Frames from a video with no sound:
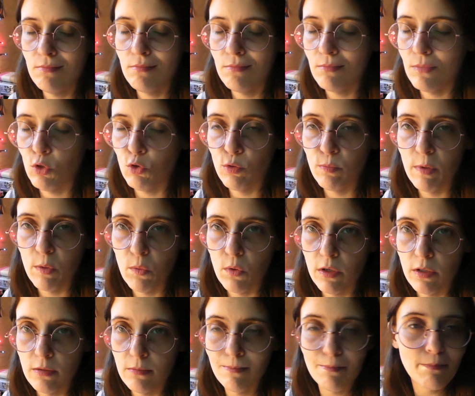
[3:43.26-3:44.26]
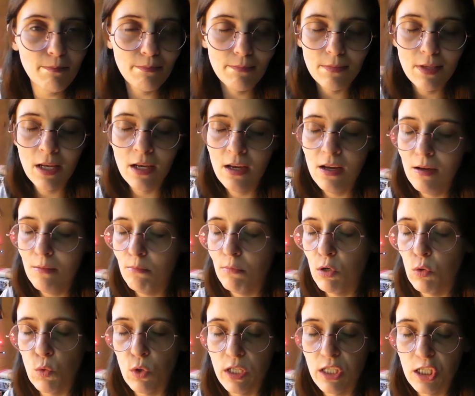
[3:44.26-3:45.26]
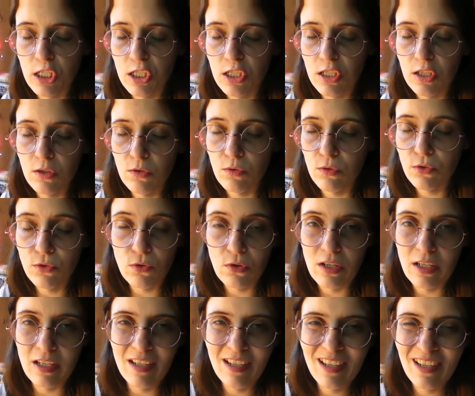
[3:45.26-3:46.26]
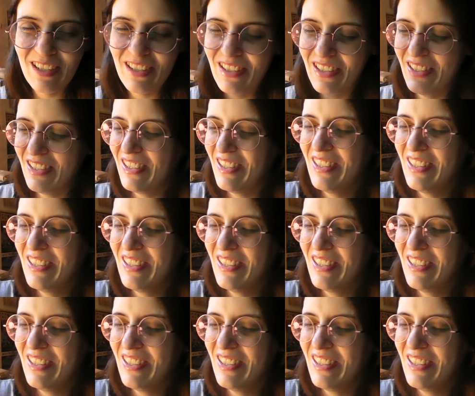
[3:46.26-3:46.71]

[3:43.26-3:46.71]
use my one single screen.